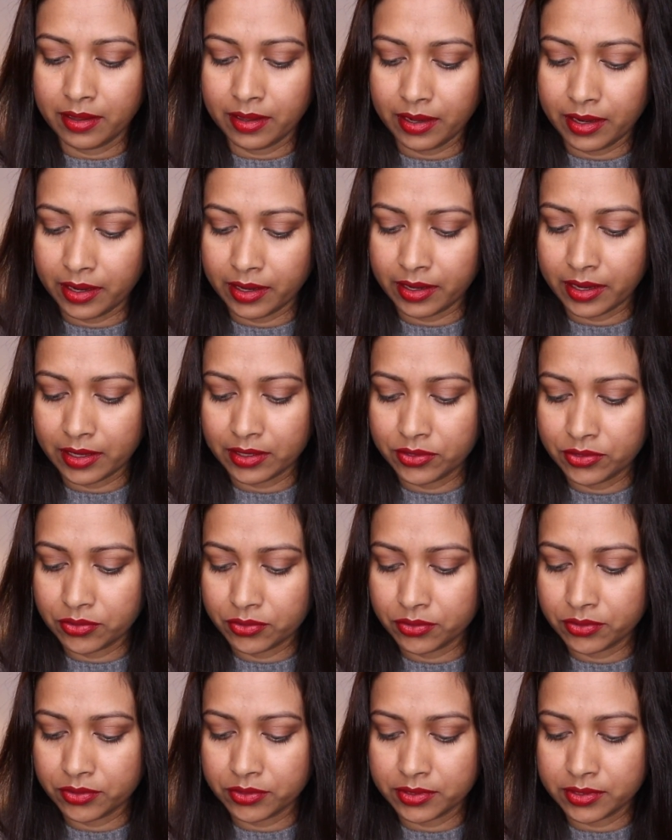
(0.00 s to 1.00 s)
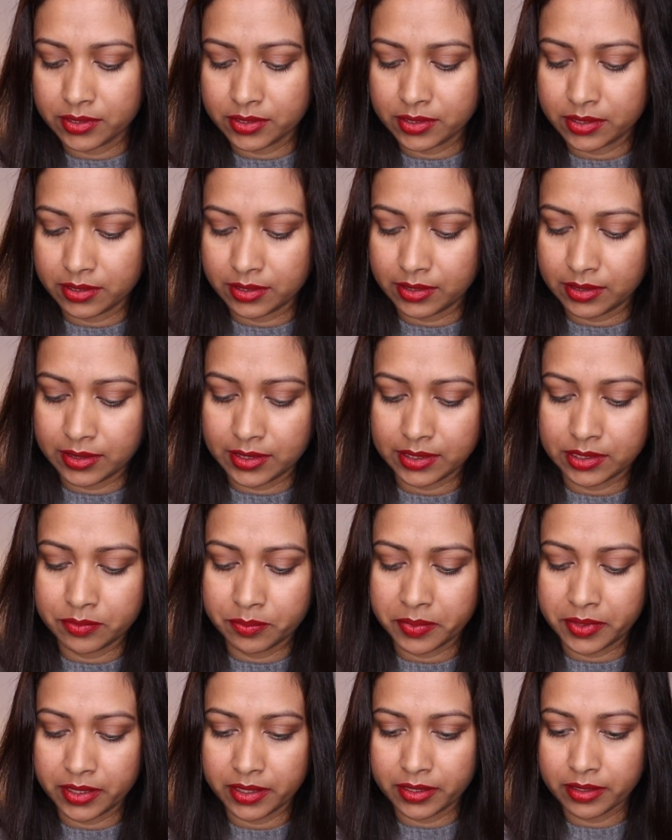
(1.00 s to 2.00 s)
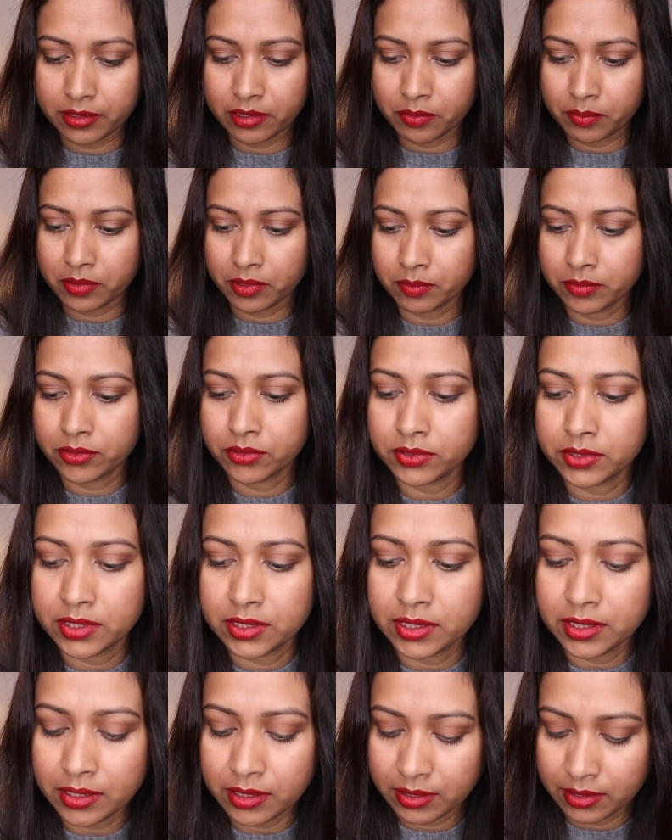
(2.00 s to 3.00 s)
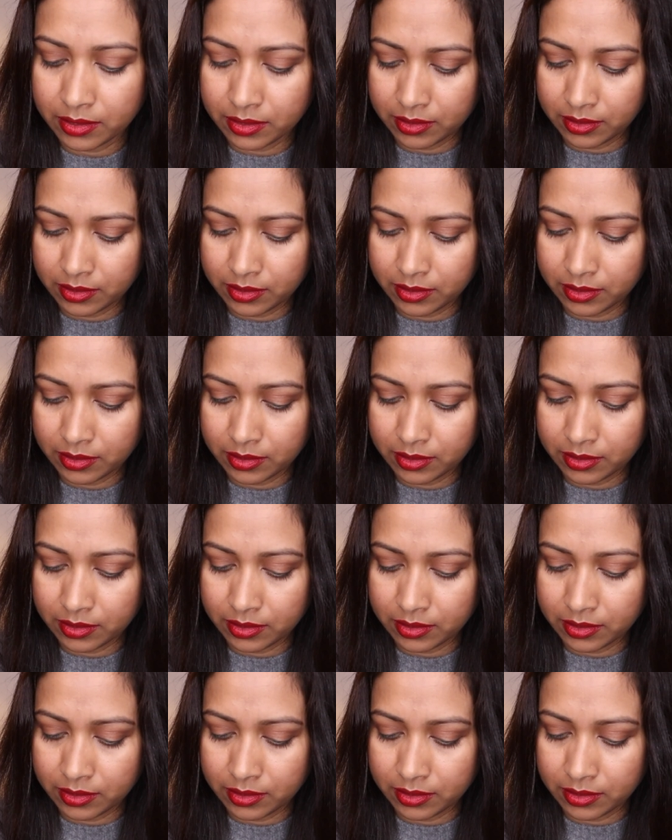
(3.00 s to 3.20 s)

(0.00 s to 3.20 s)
and I chose these pairs from Gucci.